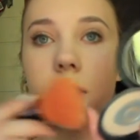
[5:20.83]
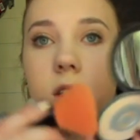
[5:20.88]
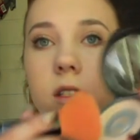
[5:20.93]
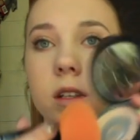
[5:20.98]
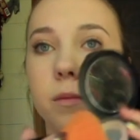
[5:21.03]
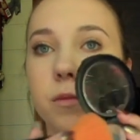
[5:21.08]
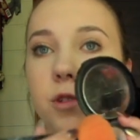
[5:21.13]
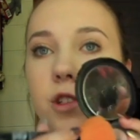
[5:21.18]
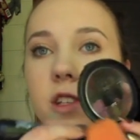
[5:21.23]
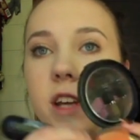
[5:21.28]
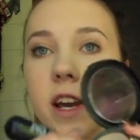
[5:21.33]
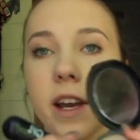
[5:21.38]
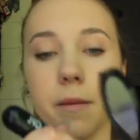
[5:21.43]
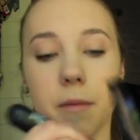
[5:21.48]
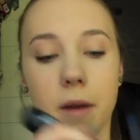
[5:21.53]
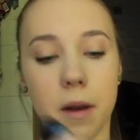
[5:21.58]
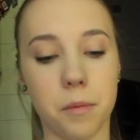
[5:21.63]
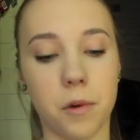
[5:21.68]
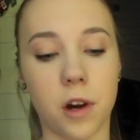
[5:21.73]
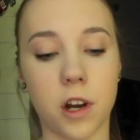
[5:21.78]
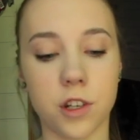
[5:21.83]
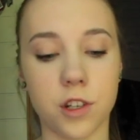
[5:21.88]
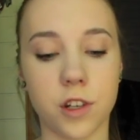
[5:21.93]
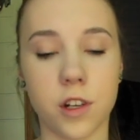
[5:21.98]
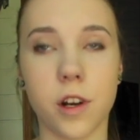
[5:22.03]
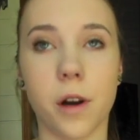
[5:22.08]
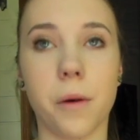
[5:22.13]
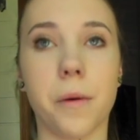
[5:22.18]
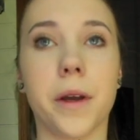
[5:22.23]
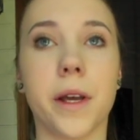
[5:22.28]
So I'm just taking my brush
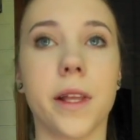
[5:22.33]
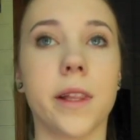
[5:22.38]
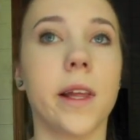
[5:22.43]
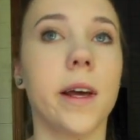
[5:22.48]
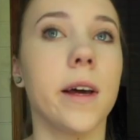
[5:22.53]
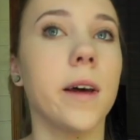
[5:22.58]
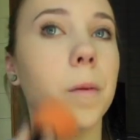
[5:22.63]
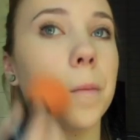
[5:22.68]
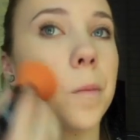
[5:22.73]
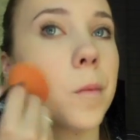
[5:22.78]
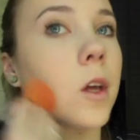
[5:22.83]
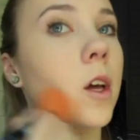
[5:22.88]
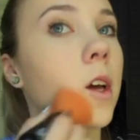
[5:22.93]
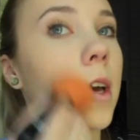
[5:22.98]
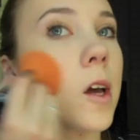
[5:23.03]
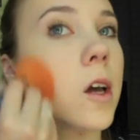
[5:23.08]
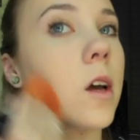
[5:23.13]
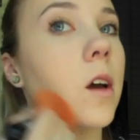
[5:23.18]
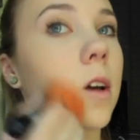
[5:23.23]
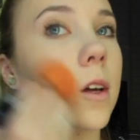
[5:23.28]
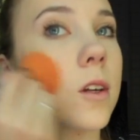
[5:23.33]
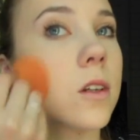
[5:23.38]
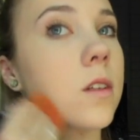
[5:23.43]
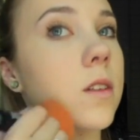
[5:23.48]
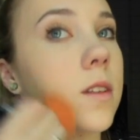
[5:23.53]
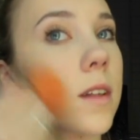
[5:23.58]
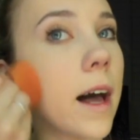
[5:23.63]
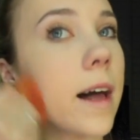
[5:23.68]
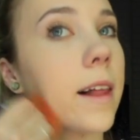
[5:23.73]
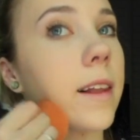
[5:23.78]
and going in there and
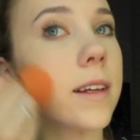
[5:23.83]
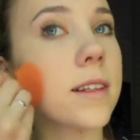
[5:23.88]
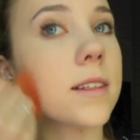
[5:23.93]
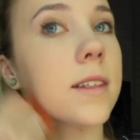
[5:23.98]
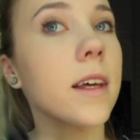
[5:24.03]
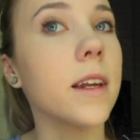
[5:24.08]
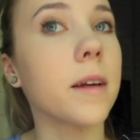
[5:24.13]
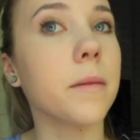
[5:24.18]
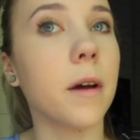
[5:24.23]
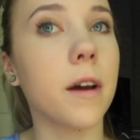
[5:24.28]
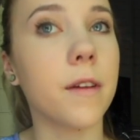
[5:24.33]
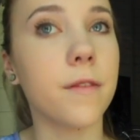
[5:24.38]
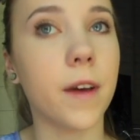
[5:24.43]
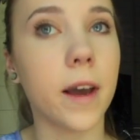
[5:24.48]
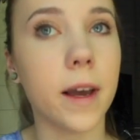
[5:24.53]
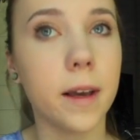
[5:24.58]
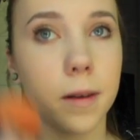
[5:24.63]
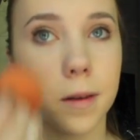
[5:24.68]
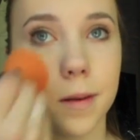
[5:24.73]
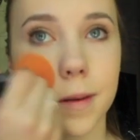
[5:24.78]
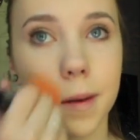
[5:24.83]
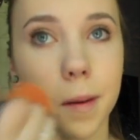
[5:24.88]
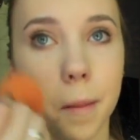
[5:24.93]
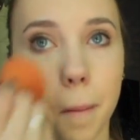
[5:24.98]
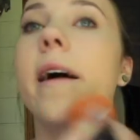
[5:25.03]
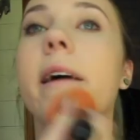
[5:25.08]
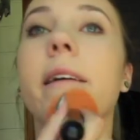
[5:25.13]
just lightly setting my face.